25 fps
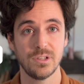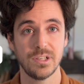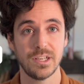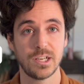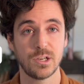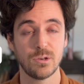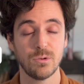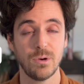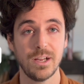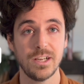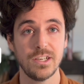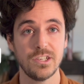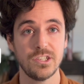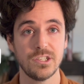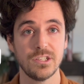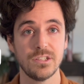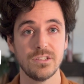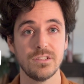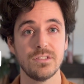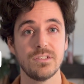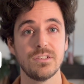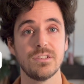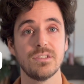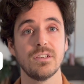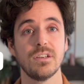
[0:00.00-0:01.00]

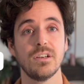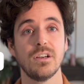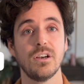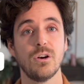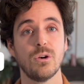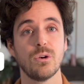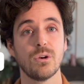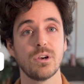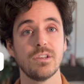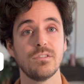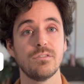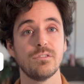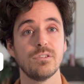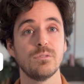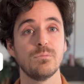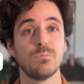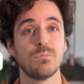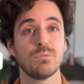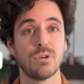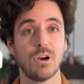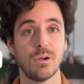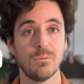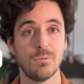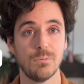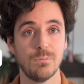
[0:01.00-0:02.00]
equations, or even
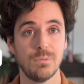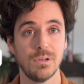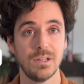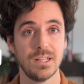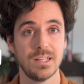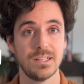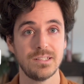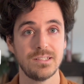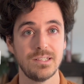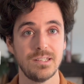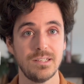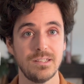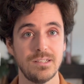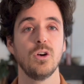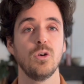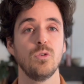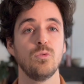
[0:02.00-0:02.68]
probabilities.